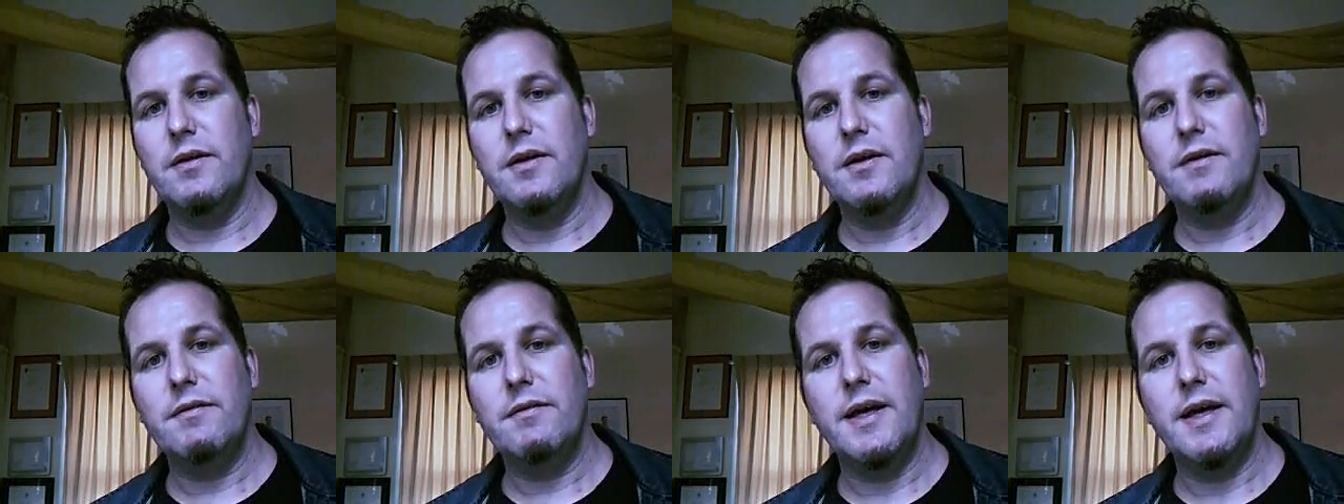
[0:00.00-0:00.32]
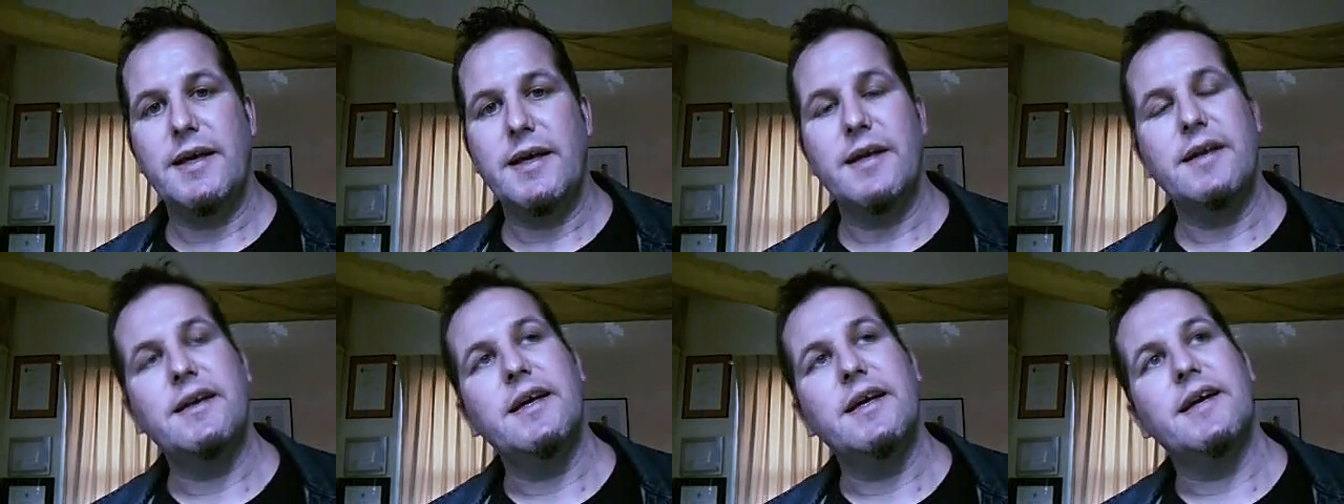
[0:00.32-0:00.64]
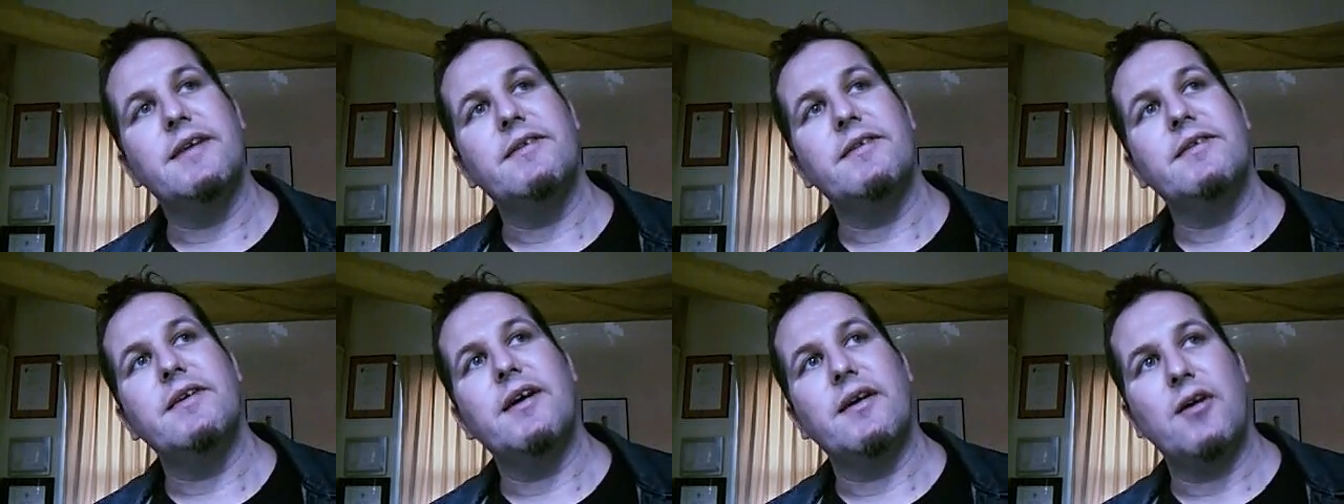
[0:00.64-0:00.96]
they can
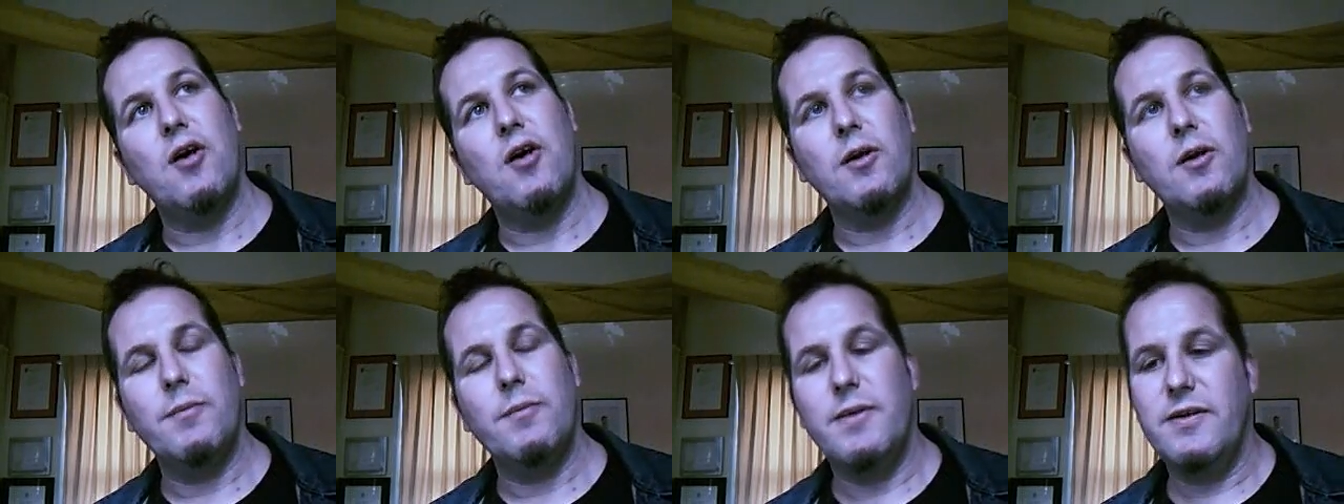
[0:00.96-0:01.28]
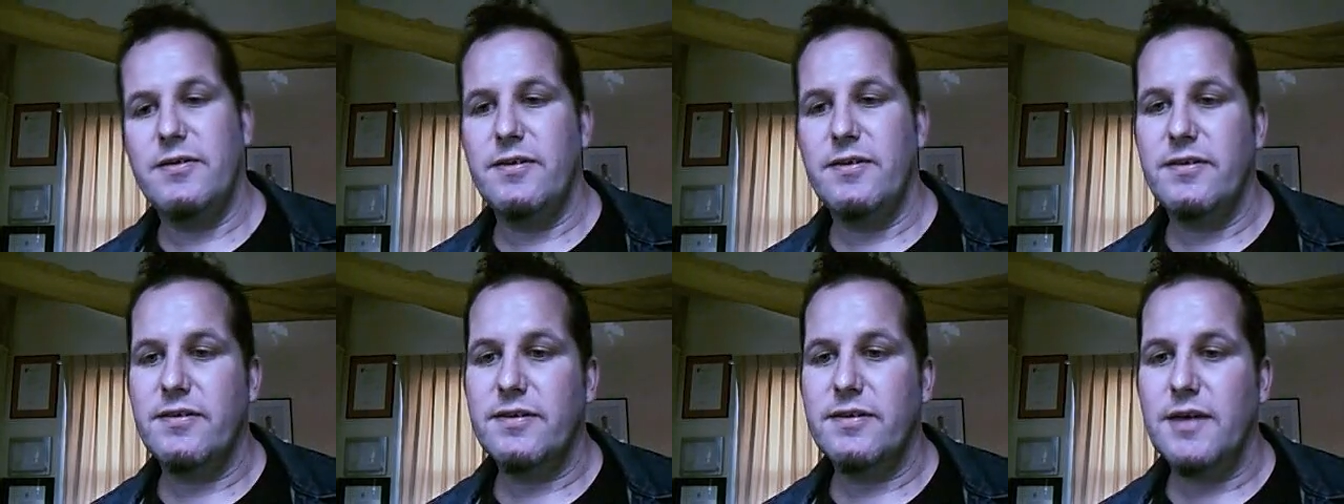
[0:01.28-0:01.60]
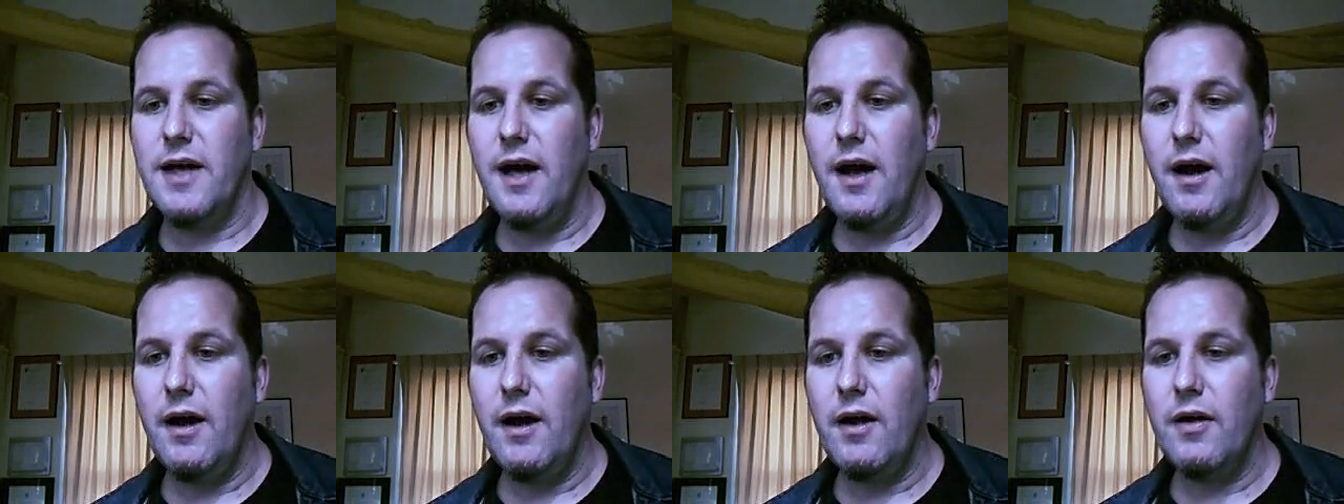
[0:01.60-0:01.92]
get economies of
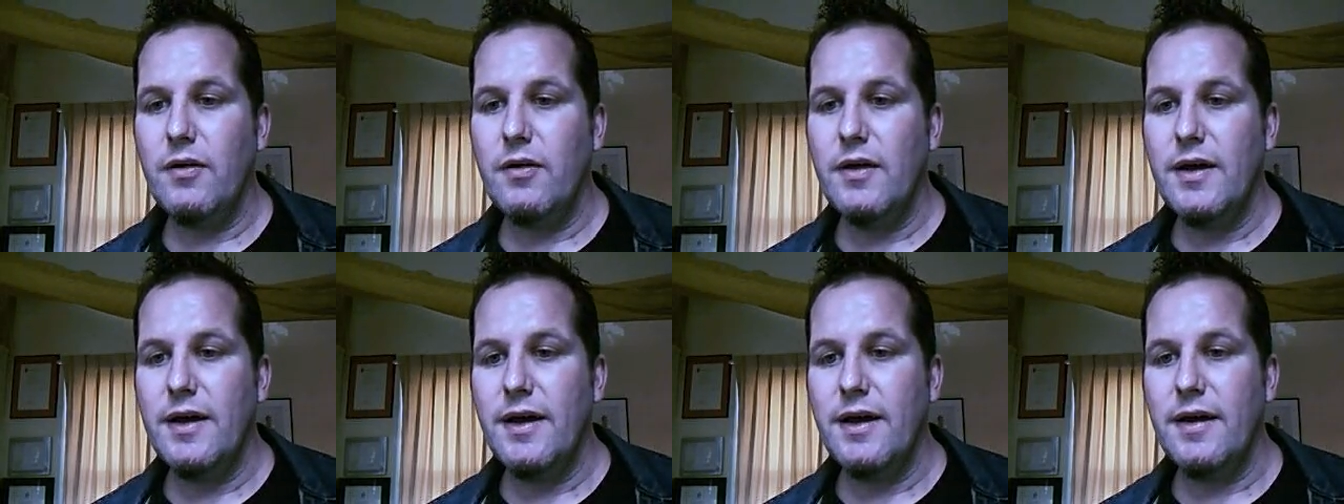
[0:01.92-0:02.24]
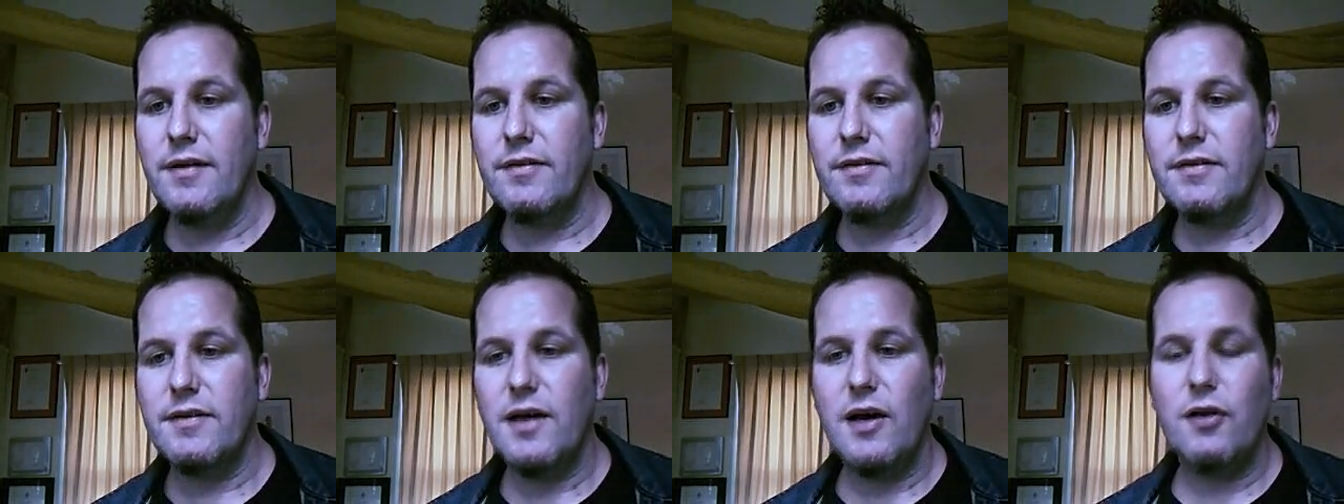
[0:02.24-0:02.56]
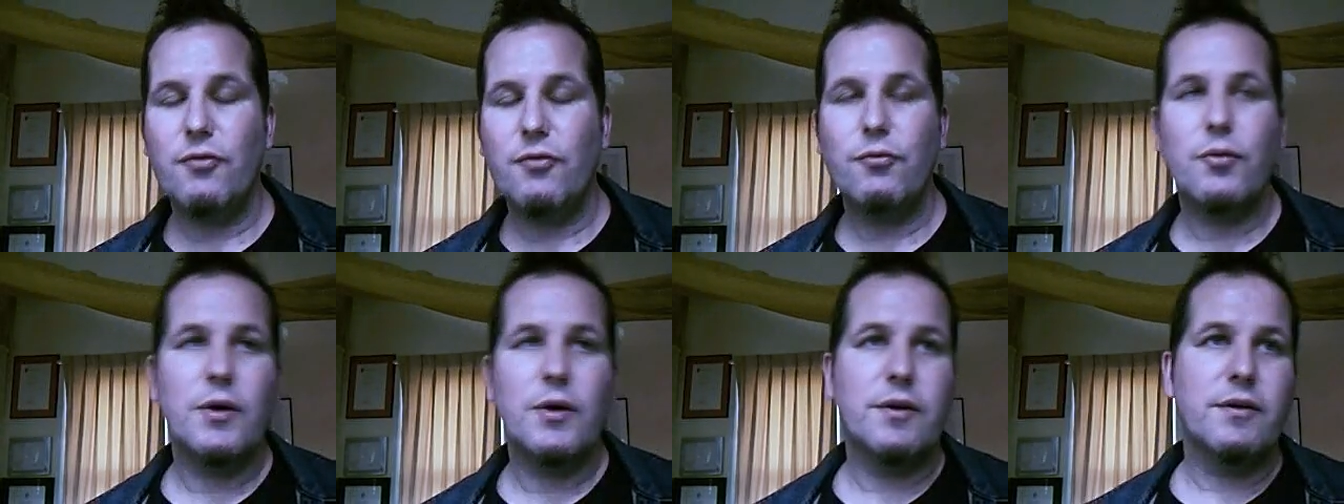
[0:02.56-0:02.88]
scale and
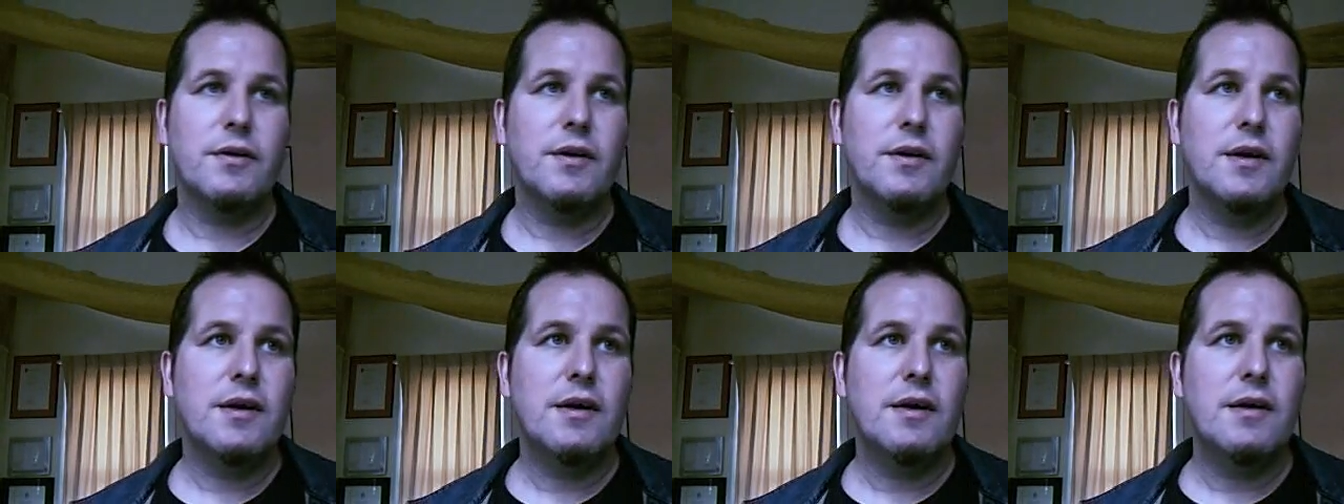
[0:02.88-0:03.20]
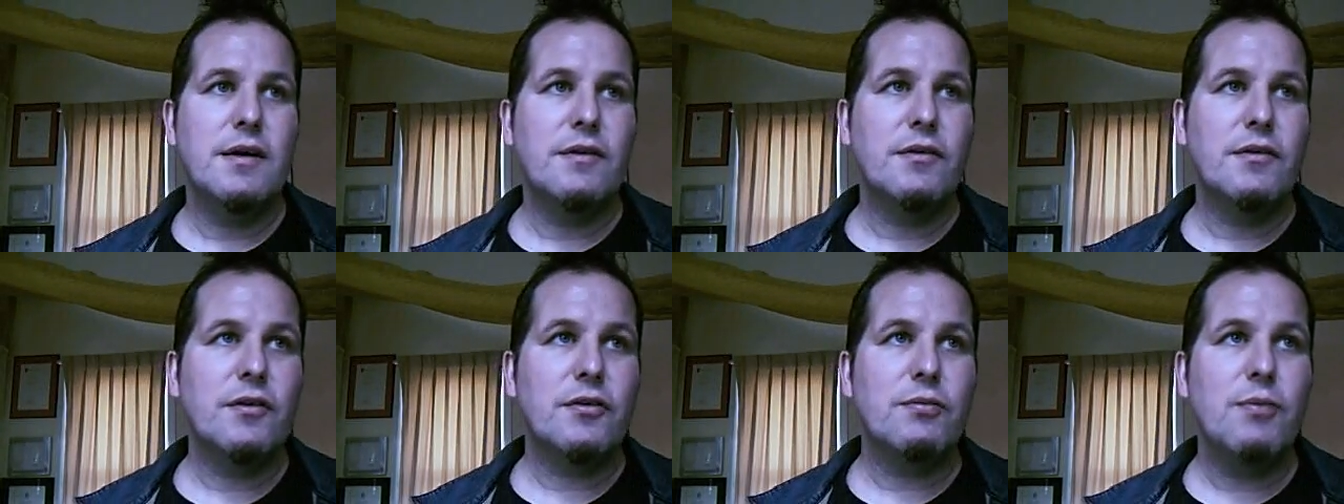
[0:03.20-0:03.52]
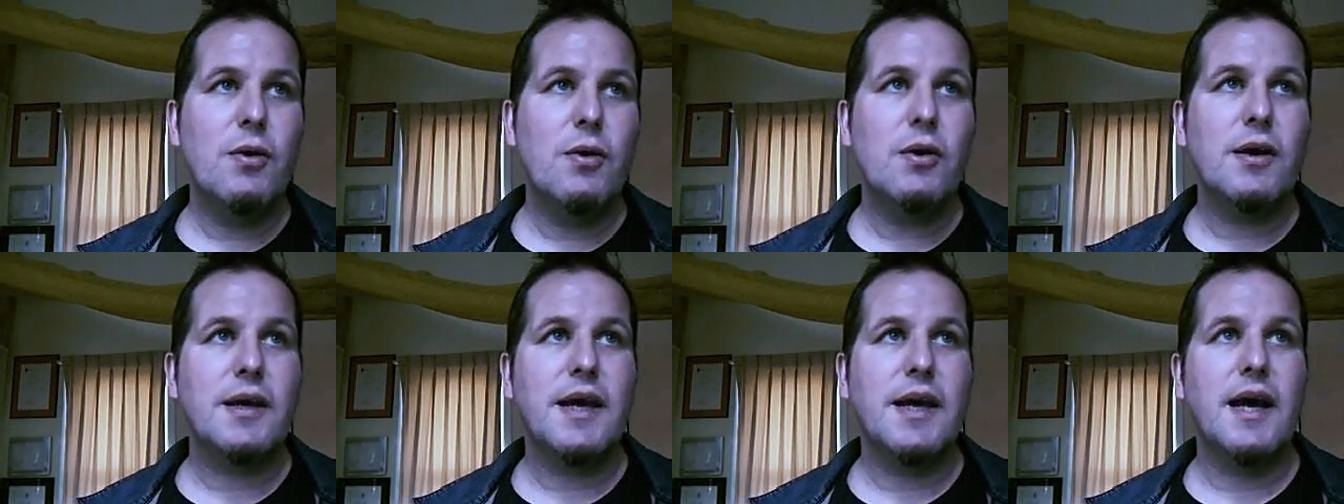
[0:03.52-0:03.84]
stuff, when the
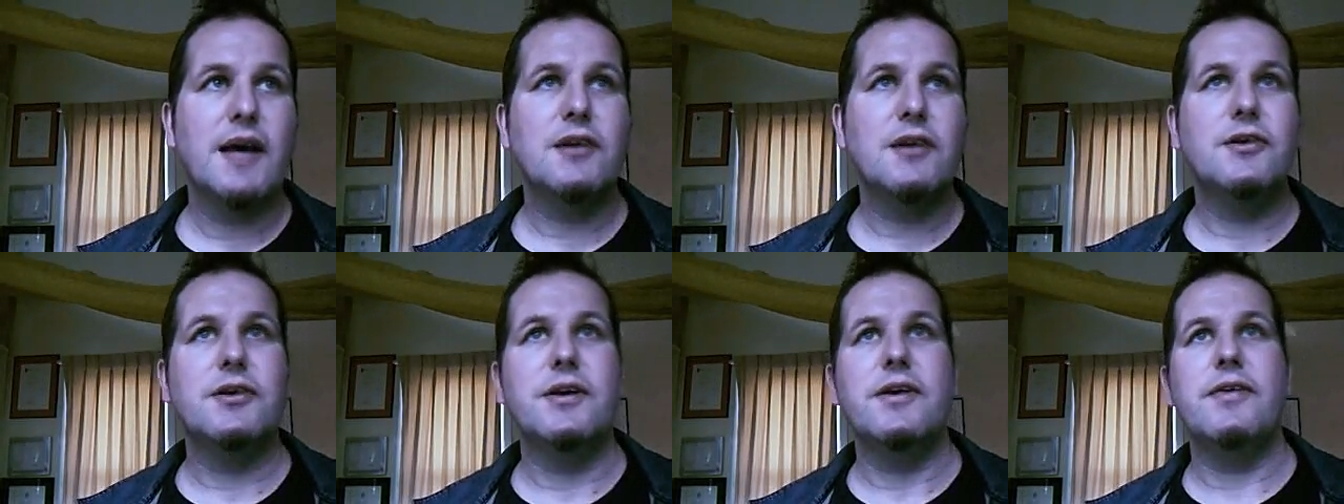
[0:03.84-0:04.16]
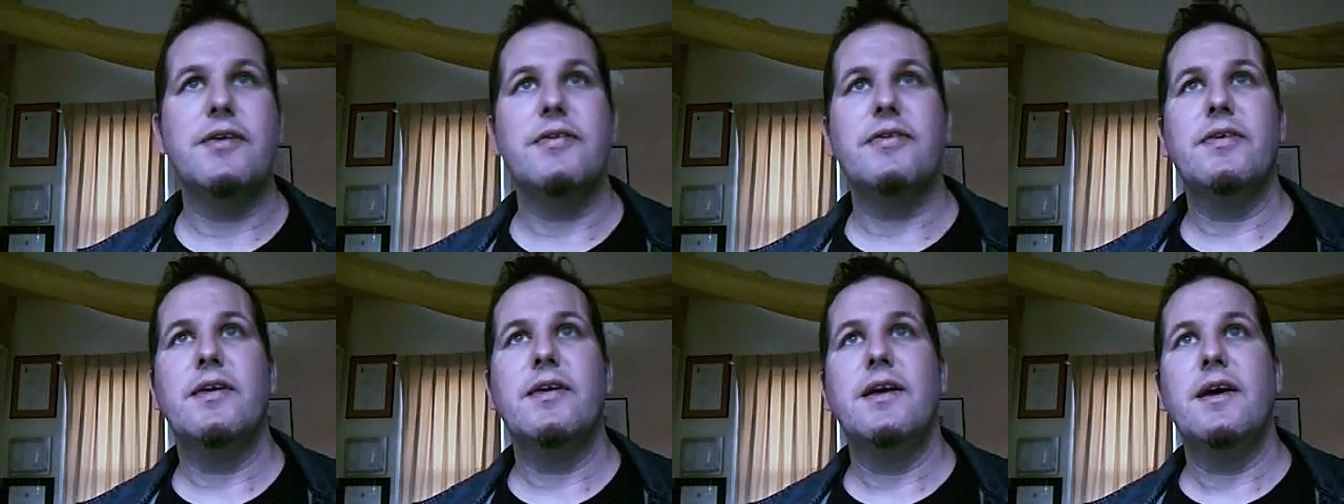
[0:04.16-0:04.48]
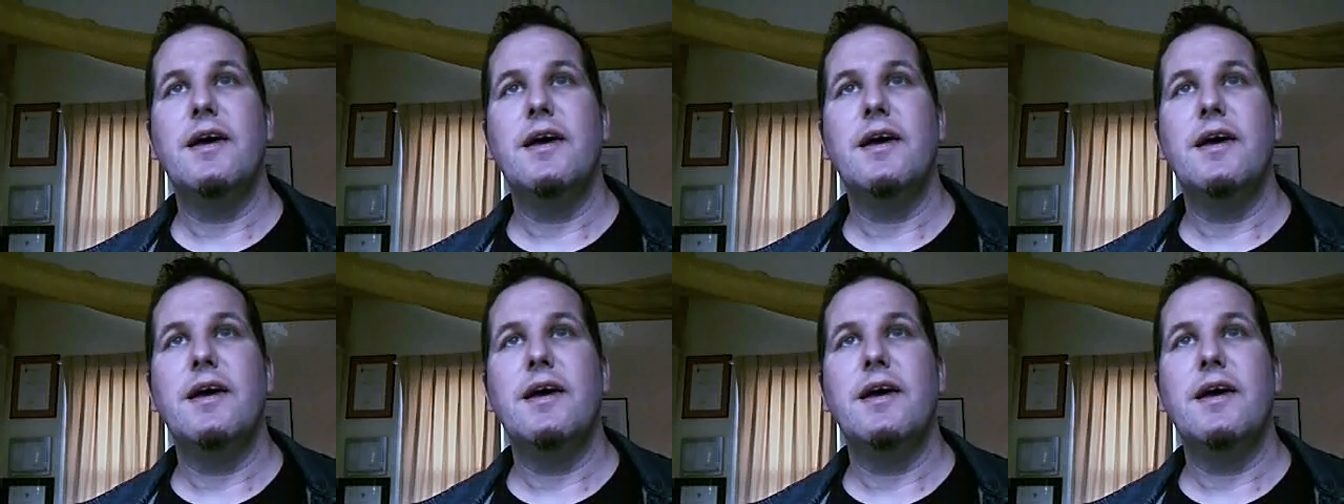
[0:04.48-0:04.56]
smaller countries